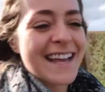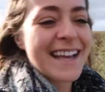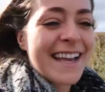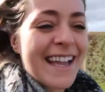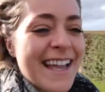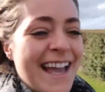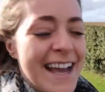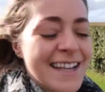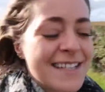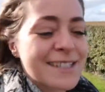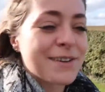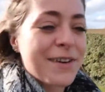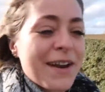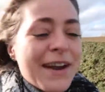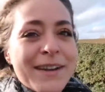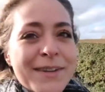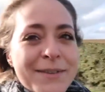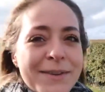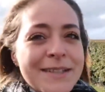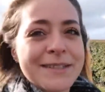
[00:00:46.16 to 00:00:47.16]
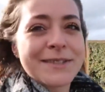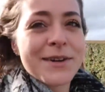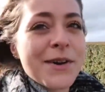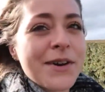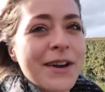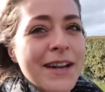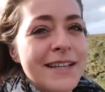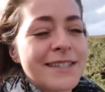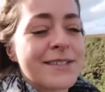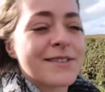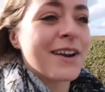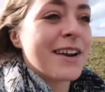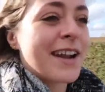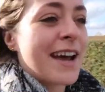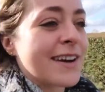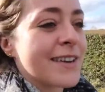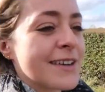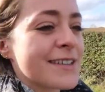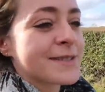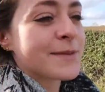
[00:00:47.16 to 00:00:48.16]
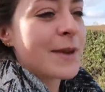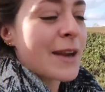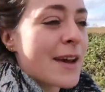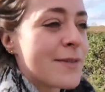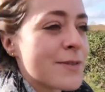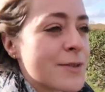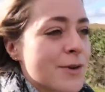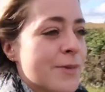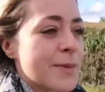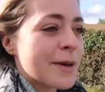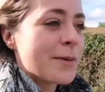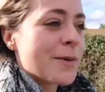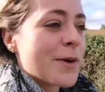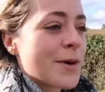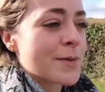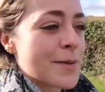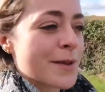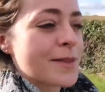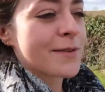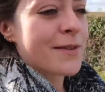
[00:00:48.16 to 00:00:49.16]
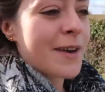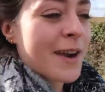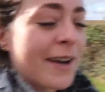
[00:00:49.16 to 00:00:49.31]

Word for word: like cat's cradle with dog leads right now because we never normally walk them on the